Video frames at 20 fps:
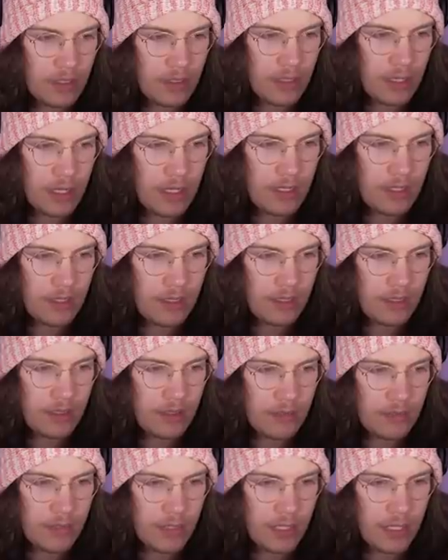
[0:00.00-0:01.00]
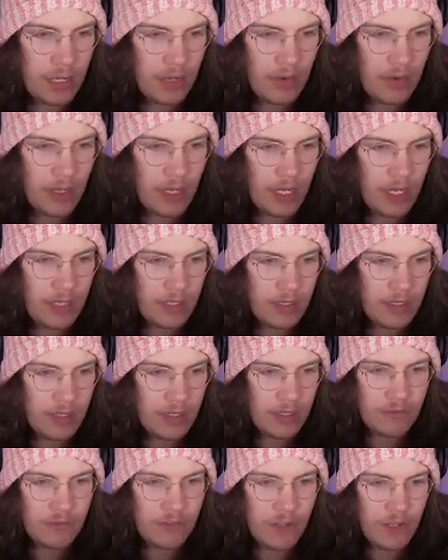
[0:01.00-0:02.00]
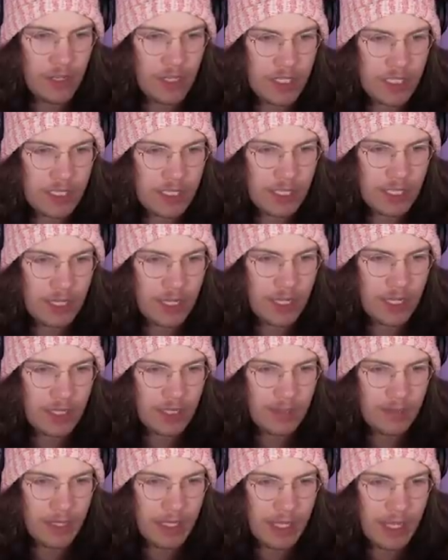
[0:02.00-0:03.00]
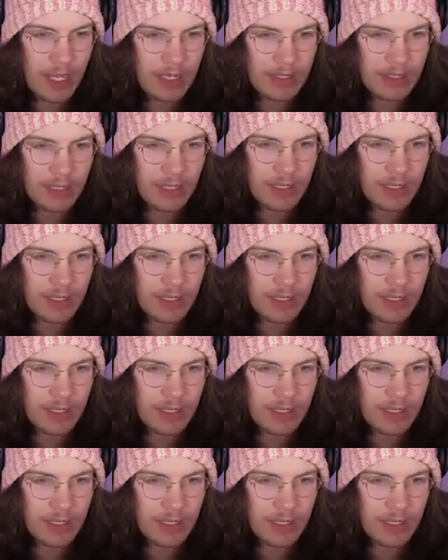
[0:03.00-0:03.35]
All right, we're going in. First, let me get